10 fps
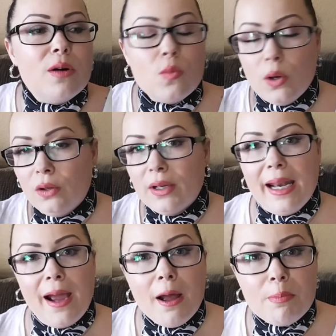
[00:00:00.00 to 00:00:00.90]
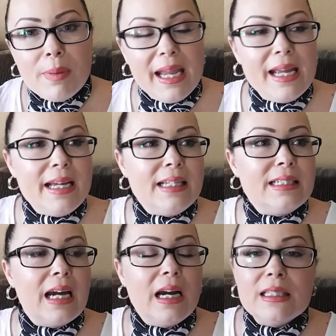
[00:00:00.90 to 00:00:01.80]
we'll get up,
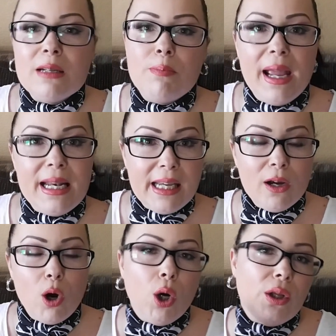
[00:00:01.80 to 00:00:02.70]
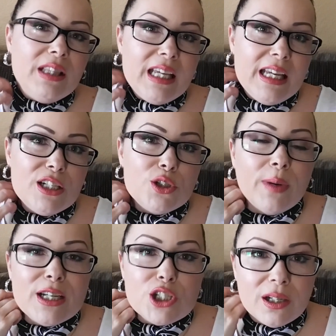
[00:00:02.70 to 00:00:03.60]
and depending on the
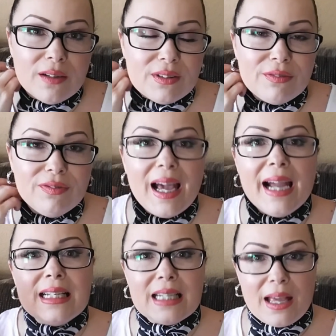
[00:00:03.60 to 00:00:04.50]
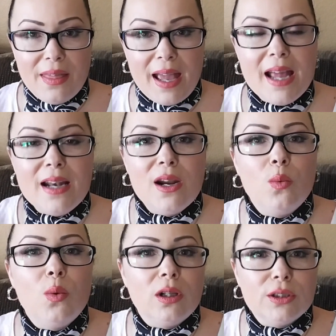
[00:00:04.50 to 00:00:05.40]
duration of the flight, then
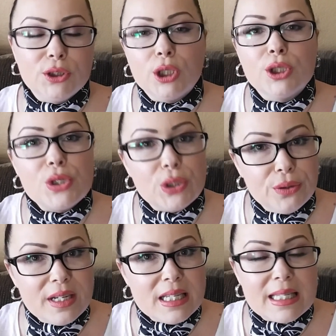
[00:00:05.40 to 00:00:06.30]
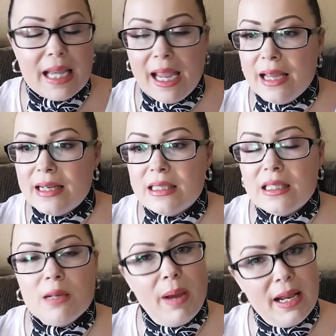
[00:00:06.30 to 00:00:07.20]
we'll start service, and
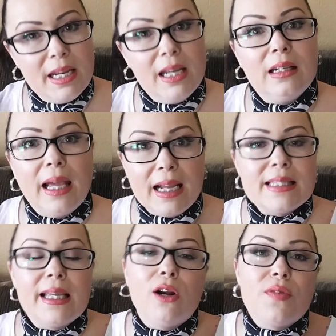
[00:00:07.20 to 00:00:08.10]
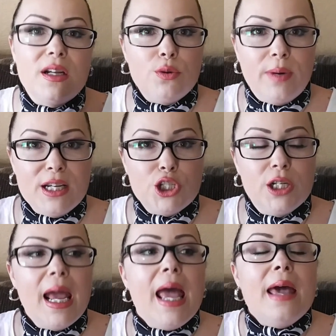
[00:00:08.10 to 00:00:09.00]
depending, like I said, on the
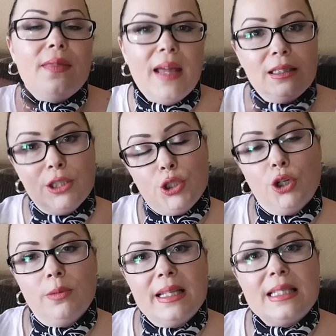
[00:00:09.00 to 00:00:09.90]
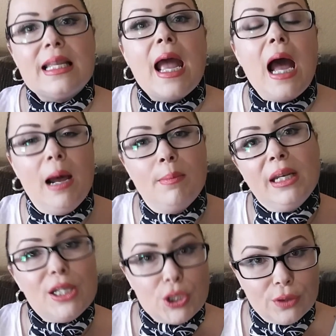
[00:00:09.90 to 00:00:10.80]
duration, that determines how
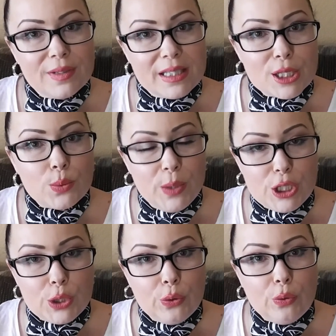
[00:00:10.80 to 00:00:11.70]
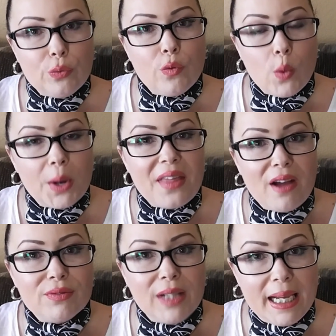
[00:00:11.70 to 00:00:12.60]
many services we do for
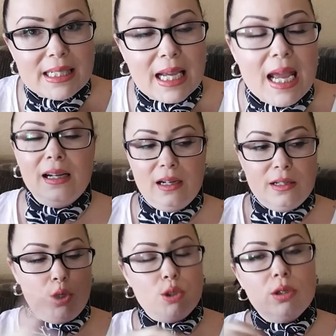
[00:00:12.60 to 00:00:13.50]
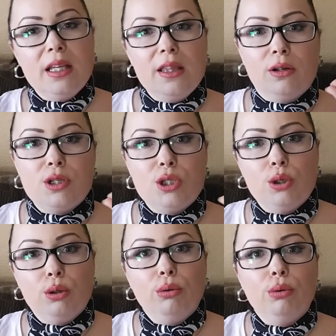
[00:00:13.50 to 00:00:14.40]
that flight. Usually there's
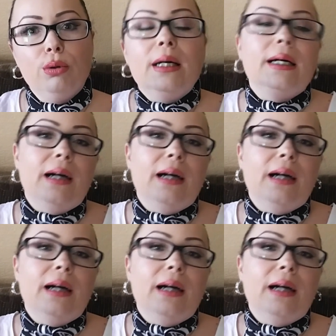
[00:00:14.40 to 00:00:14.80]
two